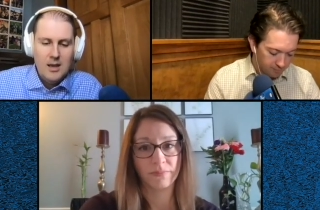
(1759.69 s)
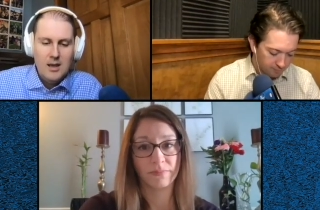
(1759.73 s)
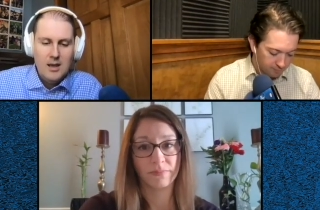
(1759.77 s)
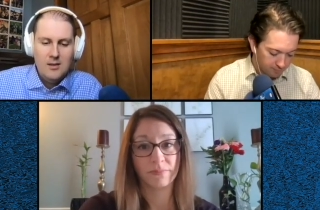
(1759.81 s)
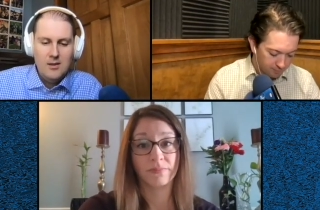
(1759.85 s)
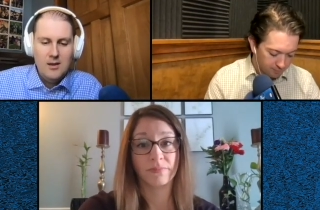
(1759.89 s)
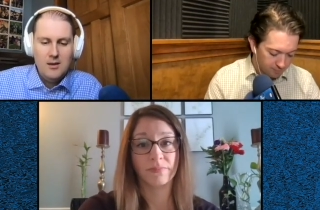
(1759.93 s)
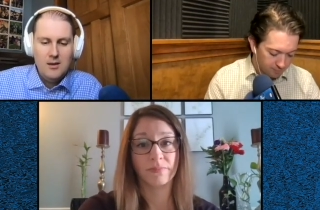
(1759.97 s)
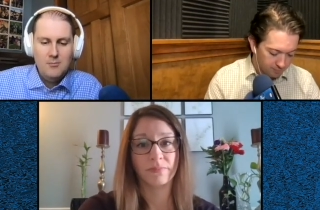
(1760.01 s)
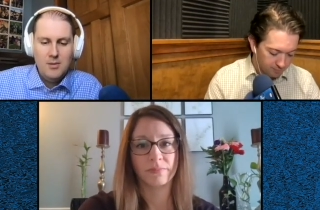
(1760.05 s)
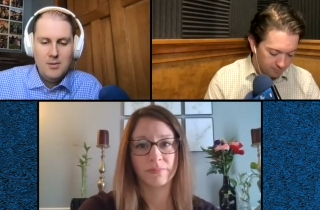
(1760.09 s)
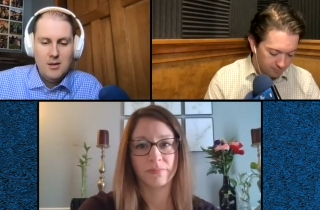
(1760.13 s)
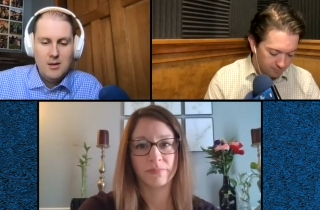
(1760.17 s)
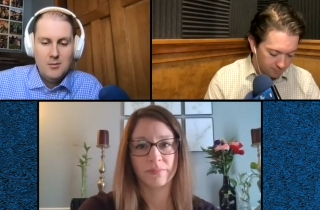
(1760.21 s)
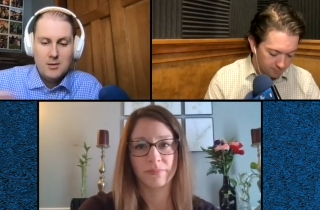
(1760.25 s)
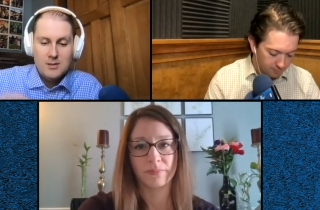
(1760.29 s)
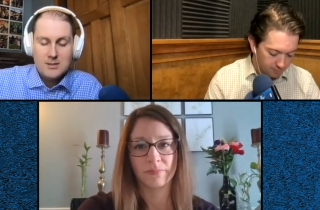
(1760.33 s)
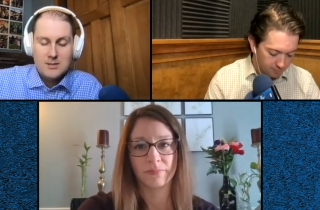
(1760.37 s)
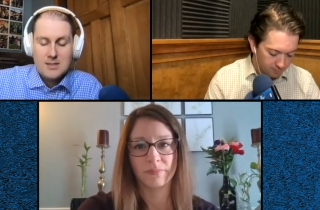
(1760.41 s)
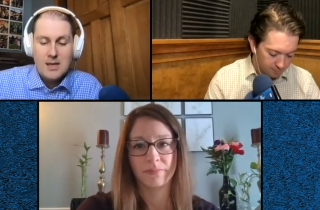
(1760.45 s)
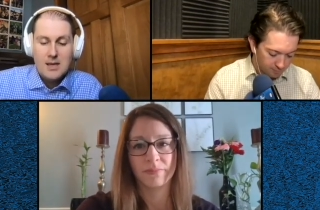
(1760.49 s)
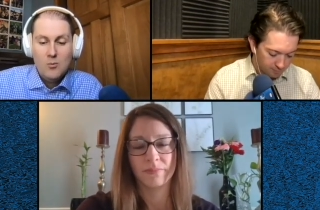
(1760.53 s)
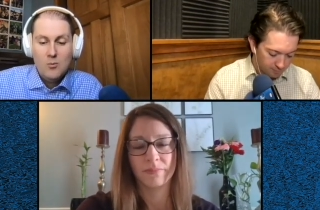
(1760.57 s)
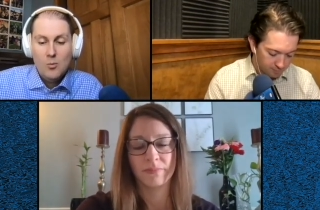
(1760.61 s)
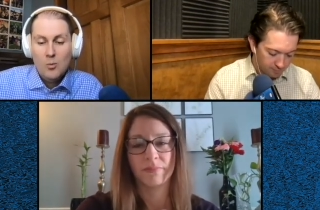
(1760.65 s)
Speaker 1: and then being able
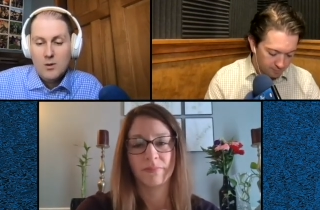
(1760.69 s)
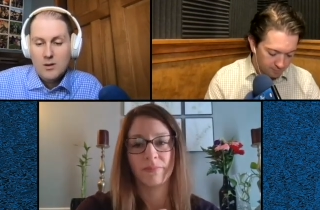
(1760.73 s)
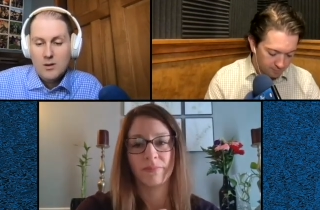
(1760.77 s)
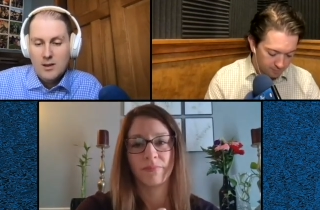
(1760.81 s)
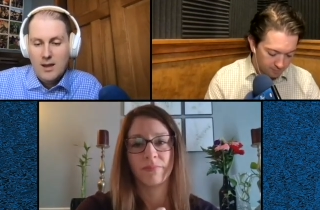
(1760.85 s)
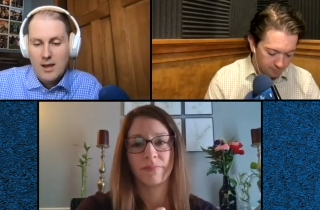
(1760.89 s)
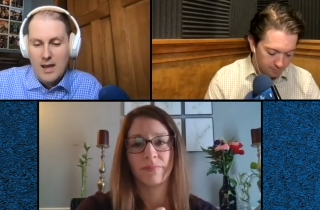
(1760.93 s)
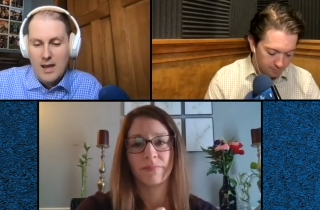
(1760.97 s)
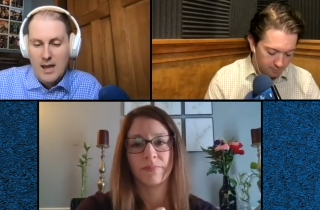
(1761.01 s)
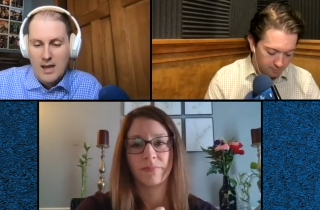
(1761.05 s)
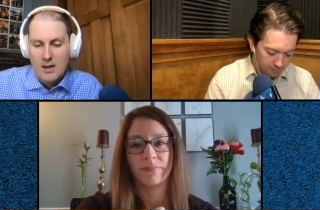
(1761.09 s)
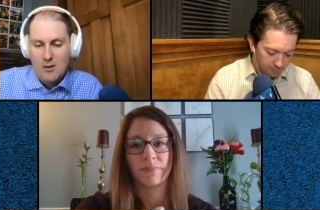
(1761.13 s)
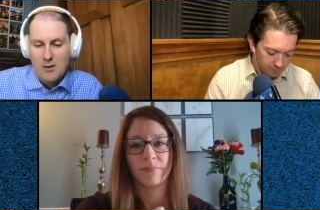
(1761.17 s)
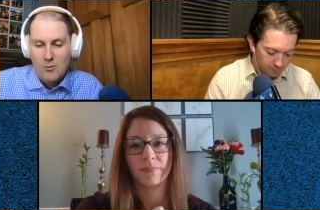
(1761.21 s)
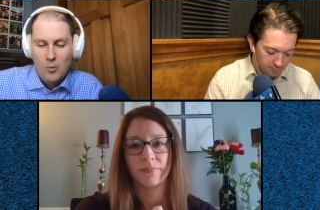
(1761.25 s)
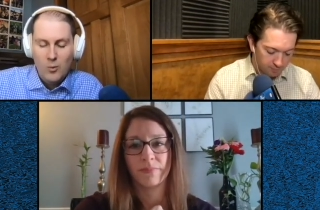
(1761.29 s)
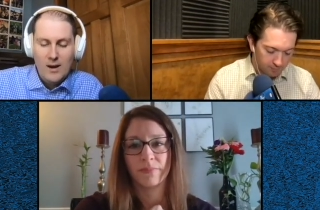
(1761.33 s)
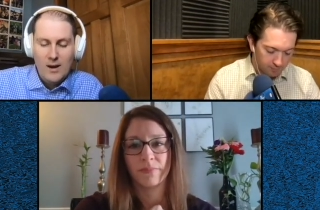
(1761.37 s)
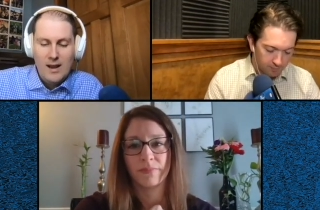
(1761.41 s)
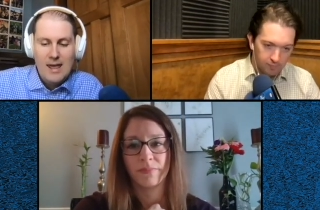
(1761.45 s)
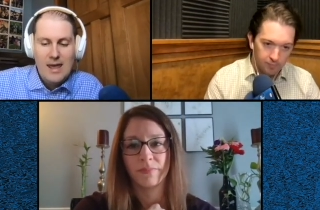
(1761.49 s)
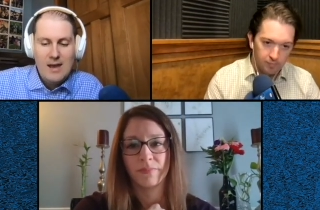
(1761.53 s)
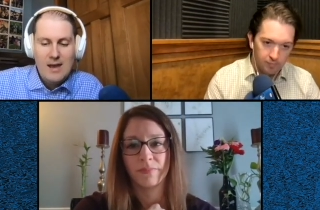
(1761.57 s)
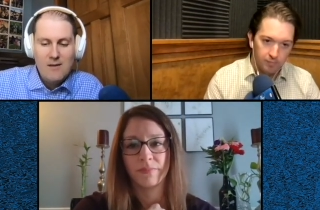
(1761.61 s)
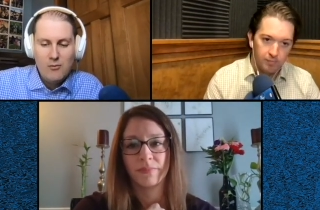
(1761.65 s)
to say, well, hey,
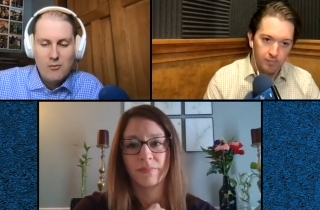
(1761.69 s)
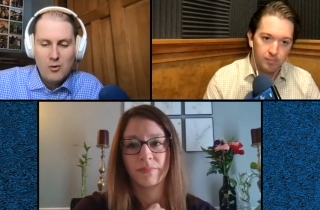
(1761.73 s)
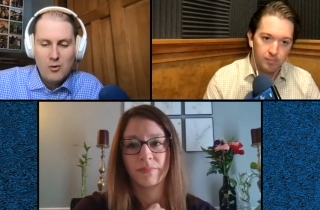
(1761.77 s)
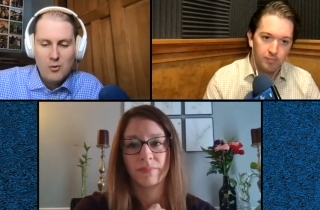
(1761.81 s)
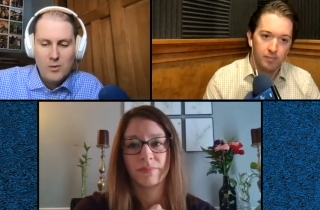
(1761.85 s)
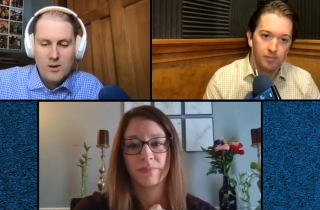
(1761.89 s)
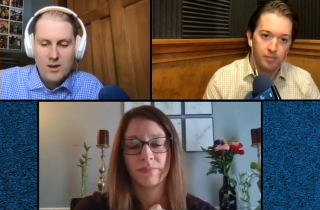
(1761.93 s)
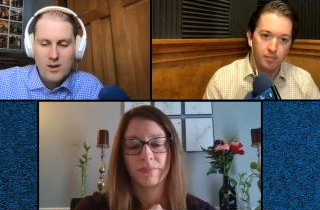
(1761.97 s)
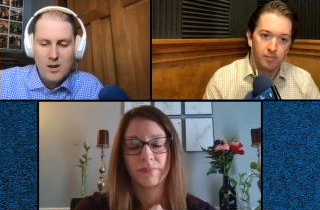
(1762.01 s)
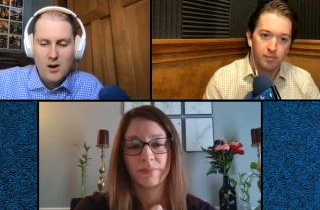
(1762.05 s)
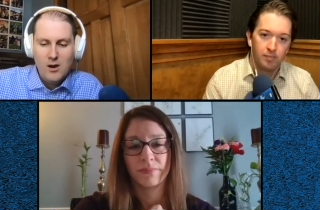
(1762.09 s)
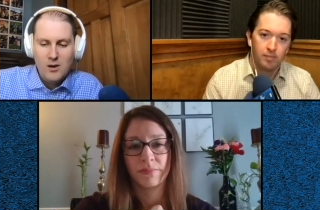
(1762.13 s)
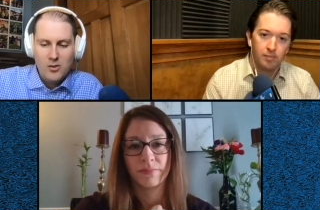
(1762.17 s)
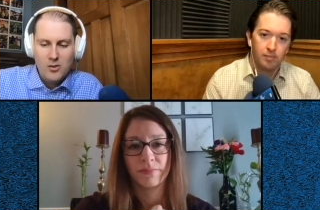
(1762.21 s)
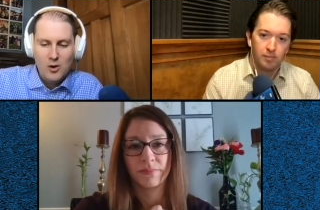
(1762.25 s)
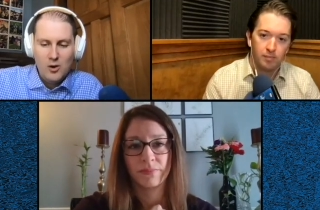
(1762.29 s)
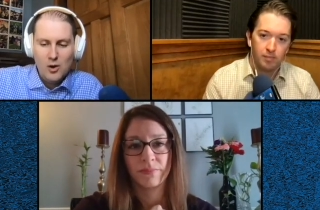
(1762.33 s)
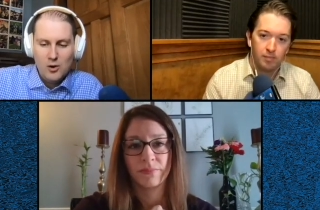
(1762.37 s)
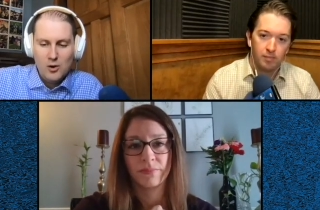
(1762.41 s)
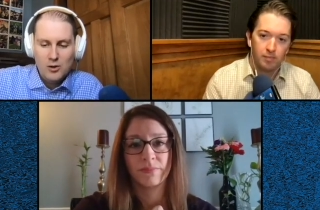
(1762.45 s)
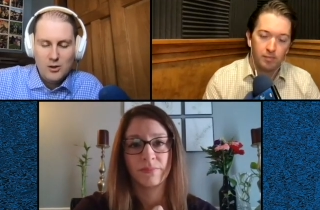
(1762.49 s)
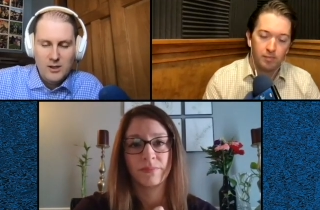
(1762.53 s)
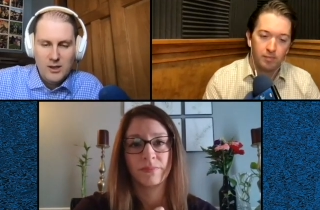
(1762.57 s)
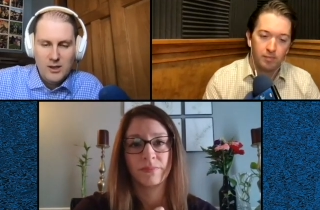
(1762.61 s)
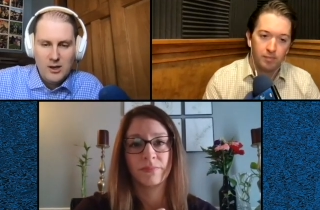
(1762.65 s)
whatever we are, the
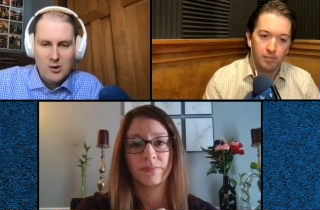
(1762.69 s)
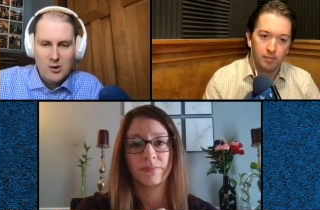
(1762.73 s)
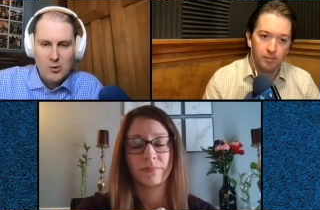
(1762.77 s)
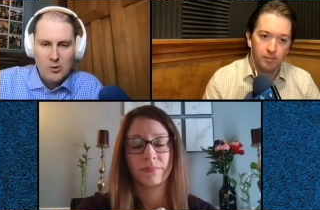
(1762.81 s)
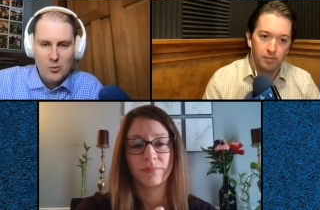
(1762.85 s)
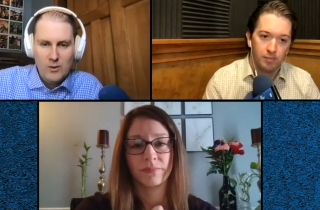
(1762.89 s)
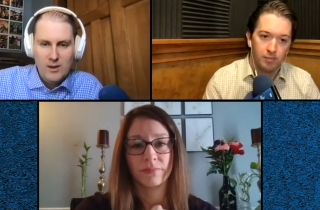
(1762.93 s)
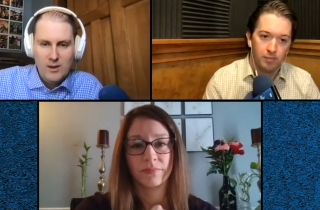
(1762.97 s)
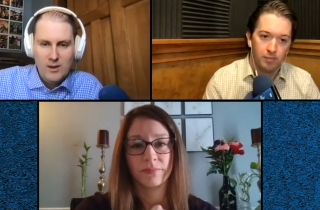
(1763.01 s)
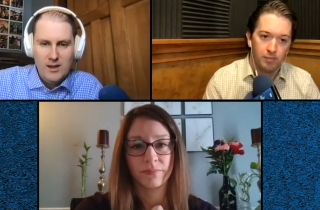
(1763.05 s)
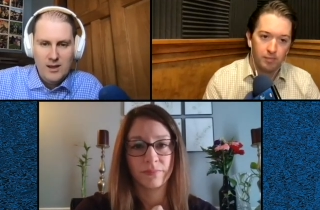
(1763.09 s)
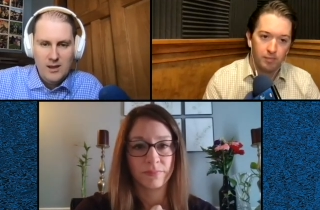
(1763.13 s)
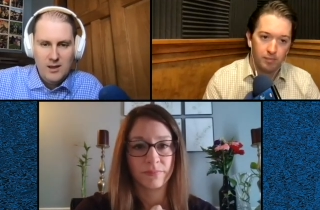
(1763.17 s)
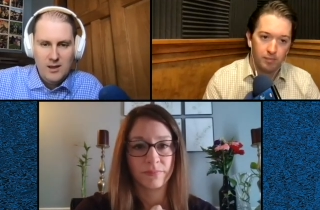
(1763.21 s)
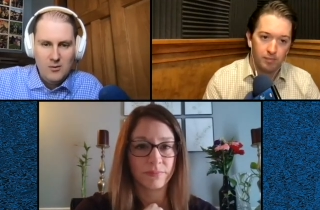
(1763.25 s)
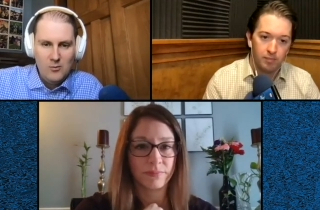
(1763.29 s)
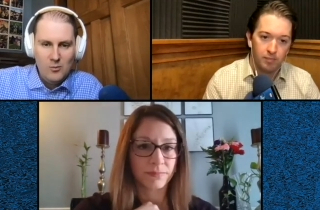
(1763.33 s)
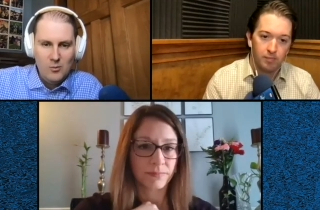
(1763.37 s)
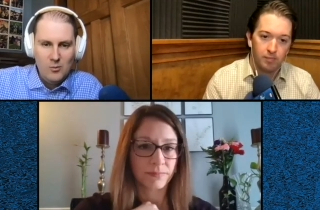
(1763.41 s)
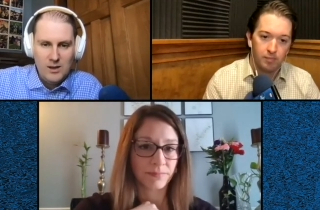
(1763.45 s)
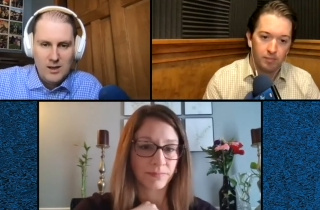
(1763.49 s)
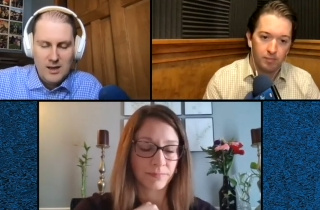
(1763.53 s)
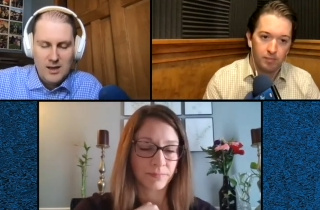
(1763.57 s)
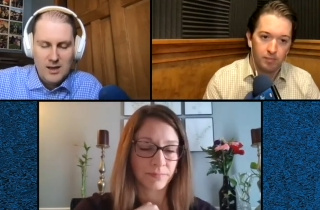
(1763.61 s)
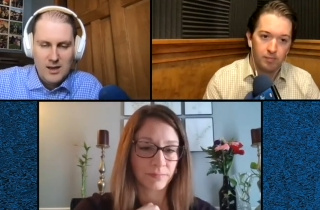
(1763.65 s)
earlier we
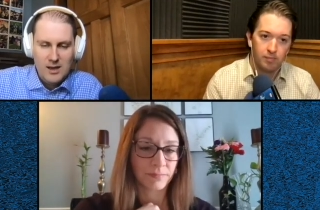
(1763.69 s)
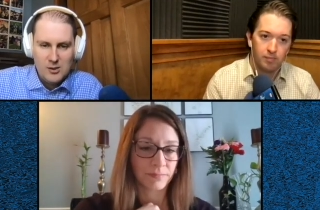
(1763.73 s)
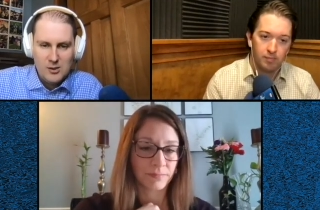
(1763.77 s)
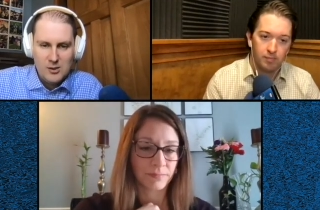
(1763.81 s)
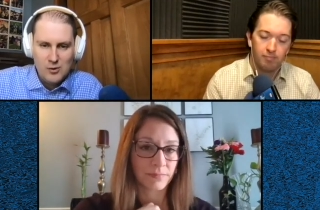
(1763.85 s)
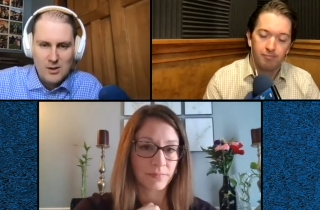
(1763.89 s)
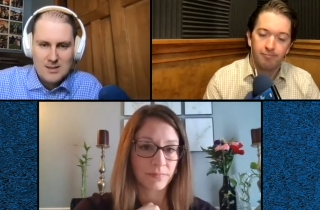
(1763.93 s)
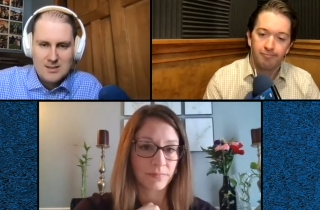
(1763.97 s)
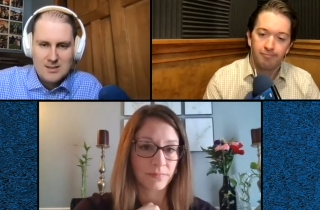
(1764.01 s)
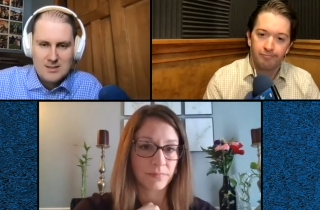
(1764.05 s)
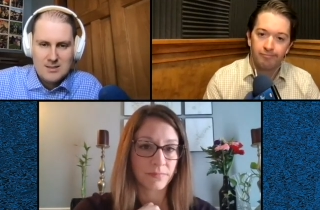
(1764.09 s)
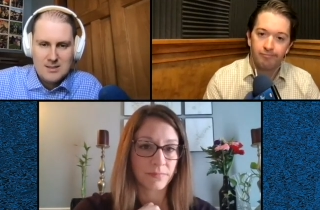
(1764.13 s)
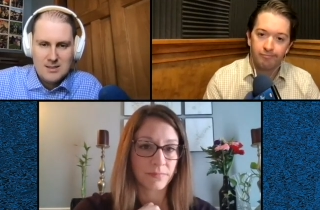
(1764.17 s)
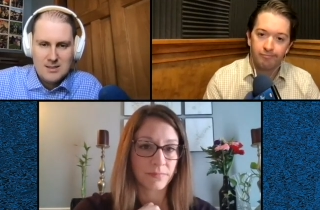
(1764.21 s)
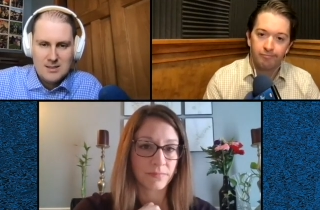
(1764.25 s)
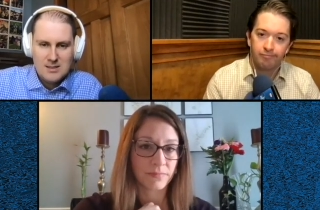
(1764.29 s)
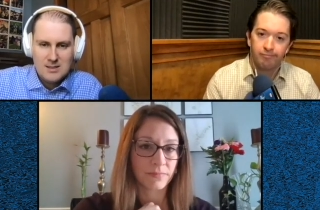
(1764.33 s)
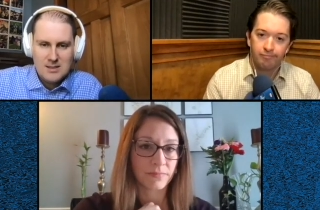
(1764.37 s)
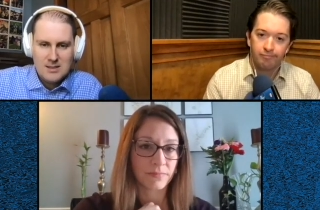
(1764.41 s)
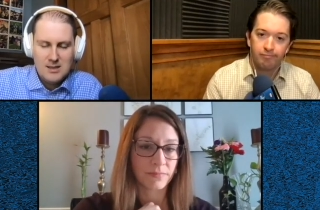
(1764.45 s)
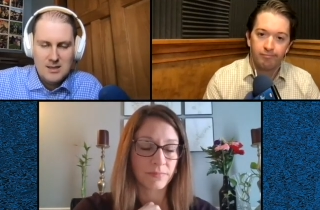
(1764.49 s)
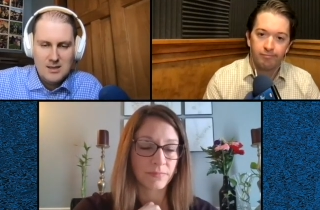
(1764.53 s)
we can address it,